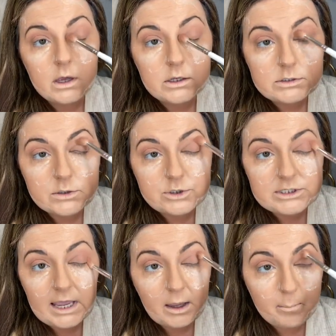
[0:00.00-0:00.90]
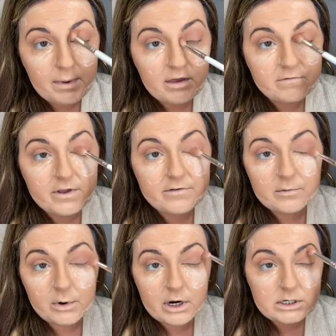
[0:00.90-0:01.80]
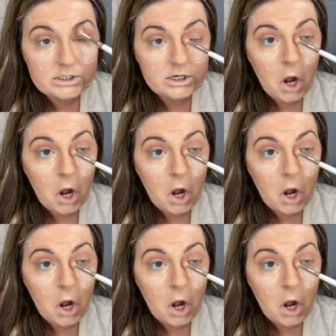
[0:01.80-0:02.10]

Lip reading: So just like a big fluffy brush.